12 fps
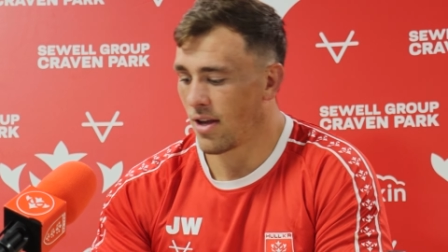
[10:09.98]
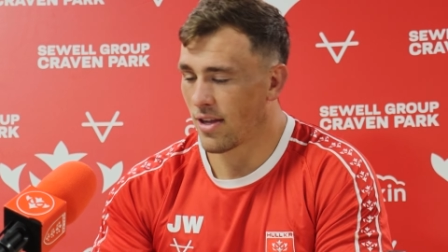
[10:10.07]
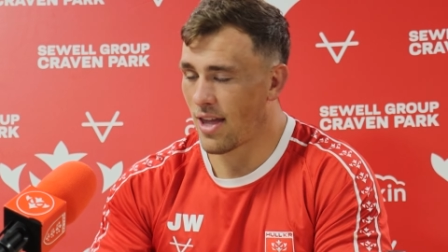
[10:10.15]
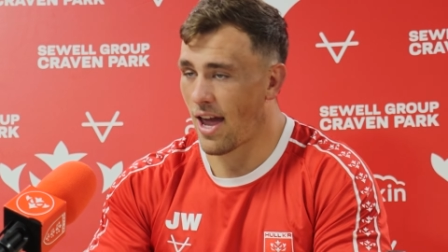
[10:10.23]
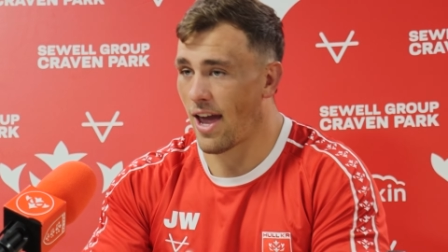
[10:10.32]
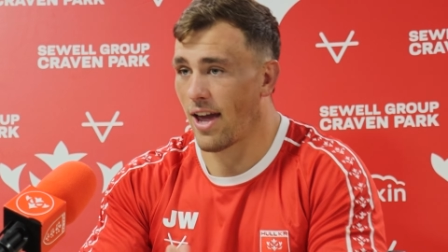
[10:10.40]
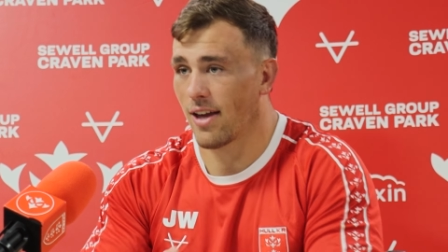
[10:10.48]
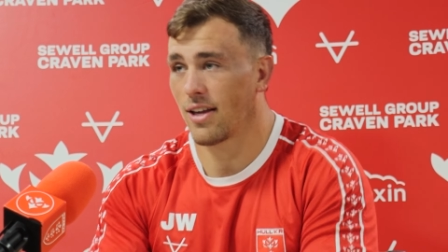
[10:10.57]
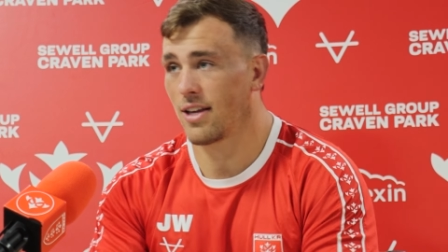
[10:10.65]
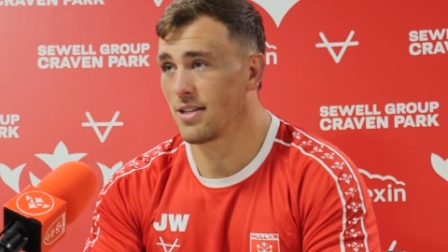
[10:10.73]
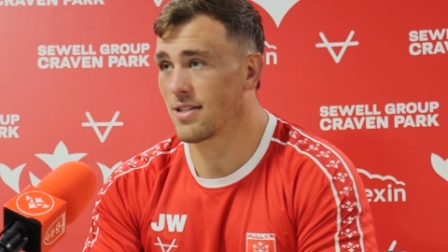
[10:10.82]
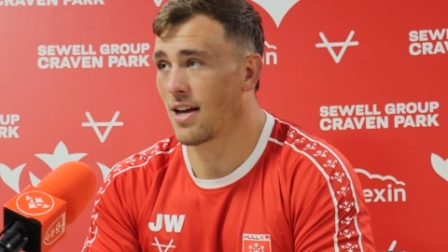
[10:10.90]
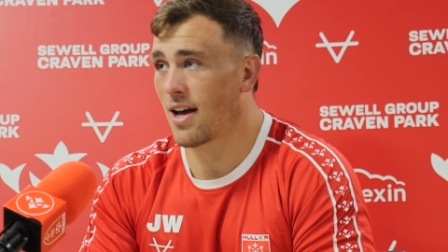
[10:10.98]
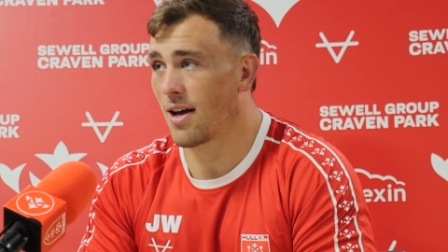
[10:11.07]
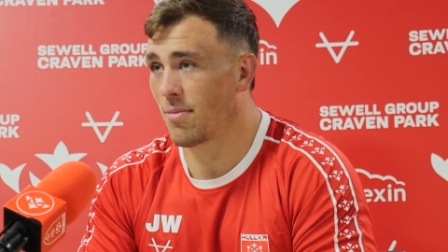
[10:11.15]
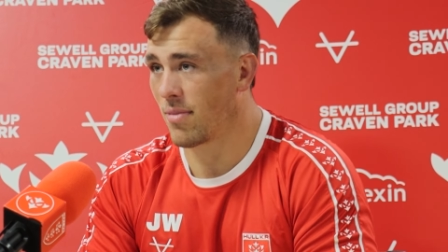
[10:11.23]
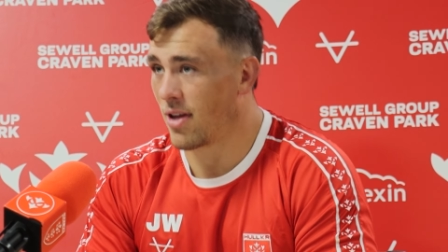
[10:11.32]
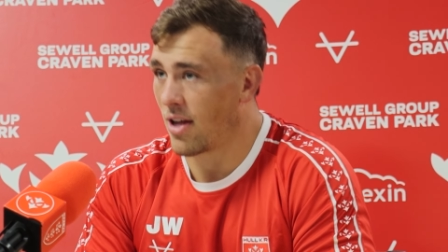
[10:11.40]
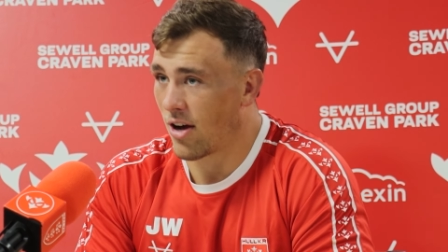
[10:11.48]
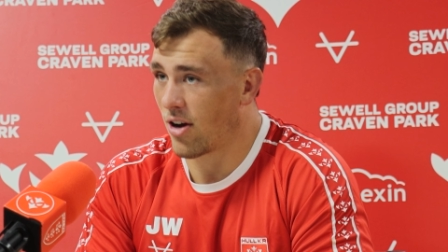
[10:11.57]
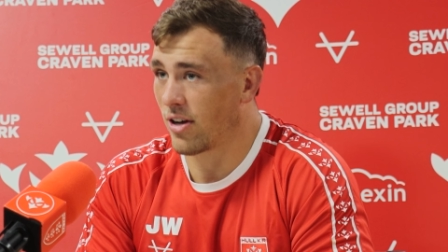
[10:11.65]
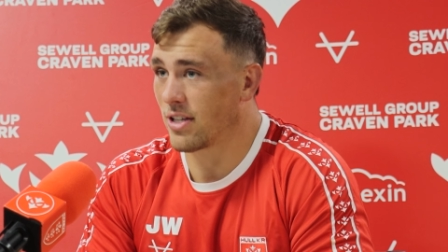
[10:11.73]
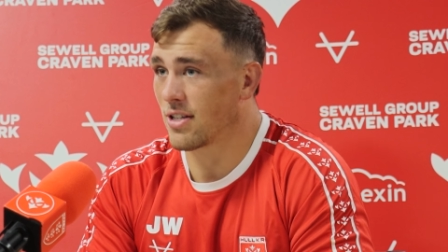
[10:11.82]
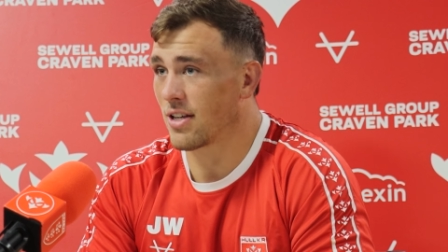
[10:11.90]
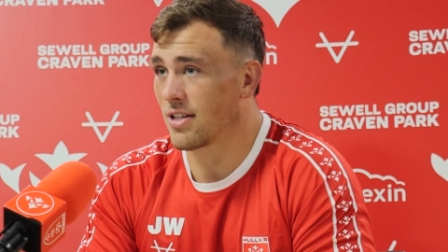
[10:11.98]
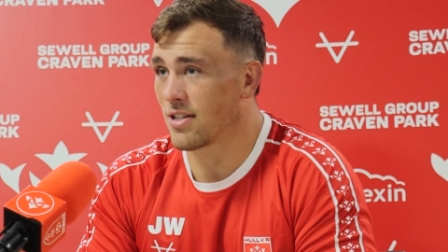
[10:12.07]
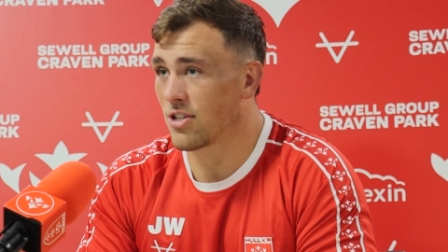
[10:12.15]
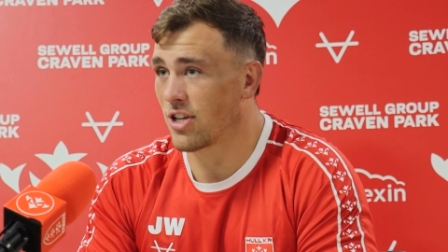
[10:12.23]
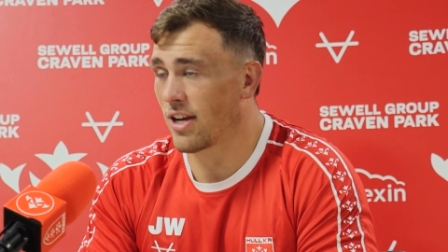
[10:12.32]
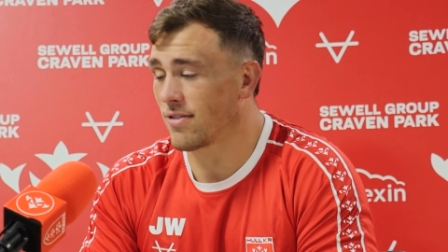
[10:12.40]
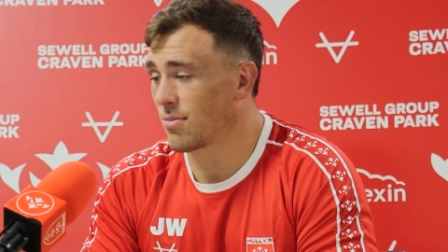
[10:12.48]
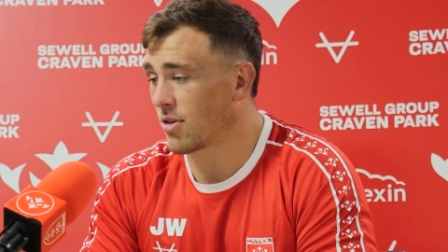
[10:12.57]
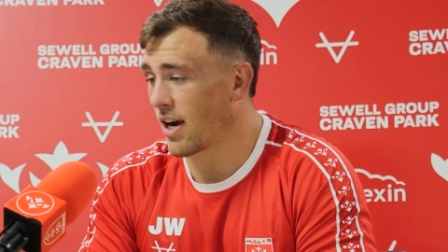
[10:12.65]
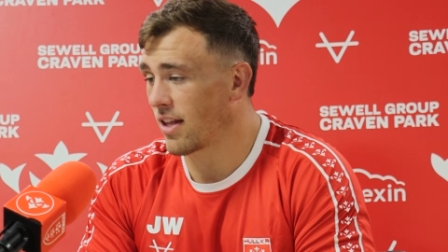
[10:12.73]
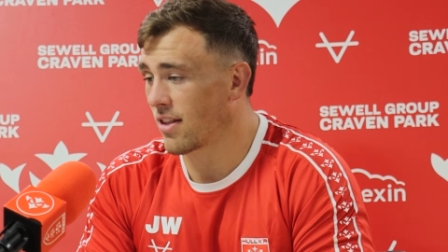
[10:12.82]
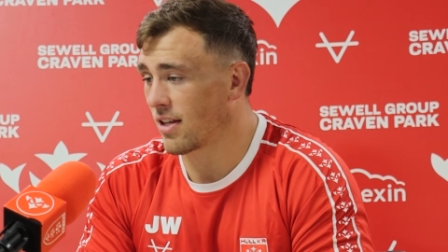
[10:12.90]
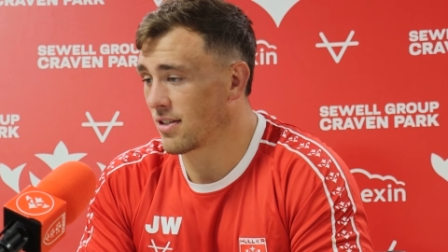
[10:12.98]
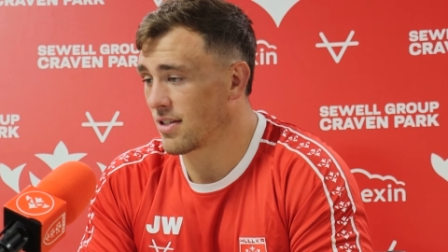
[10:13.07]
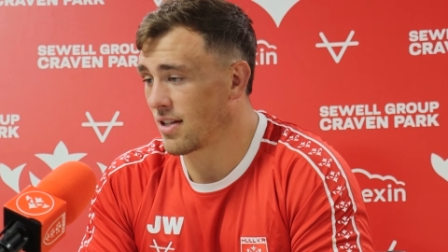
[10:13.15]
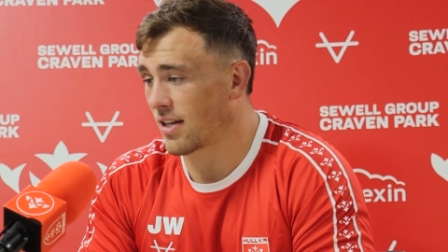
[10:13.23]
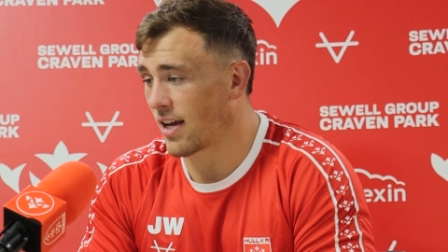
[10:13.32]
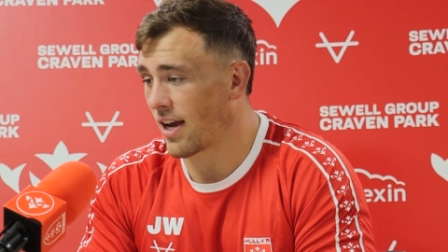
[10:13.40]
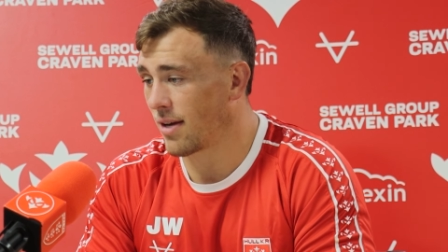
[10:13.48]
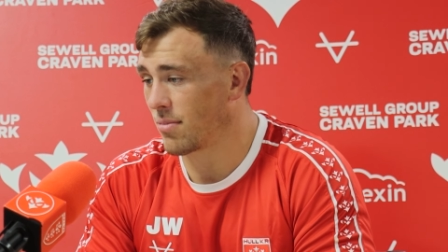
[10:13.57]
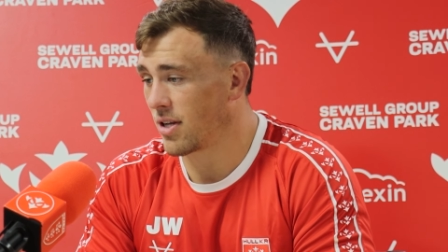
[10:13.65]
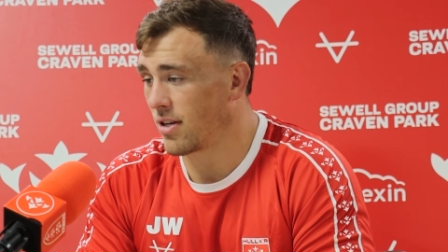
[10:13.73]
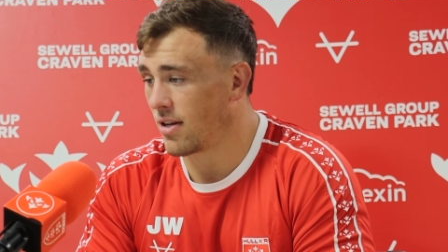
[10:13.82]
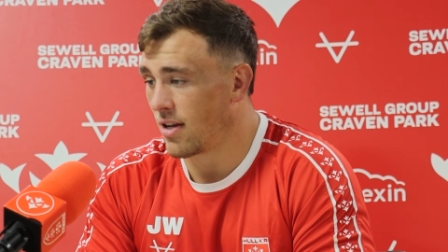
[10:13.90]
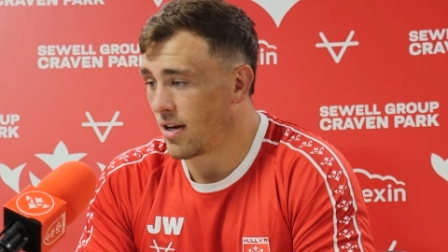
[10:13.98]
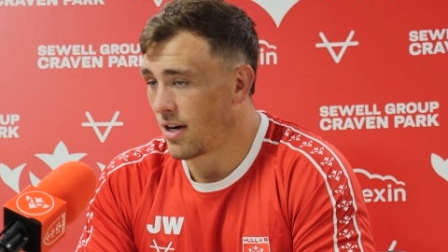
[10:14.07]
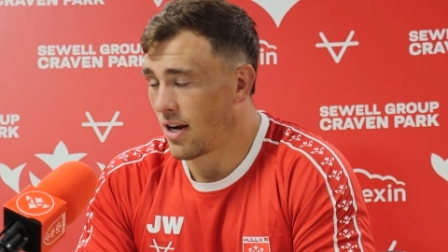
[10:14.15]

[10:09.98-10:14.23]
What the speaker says: Yeah, he's achieved some great things in the game, and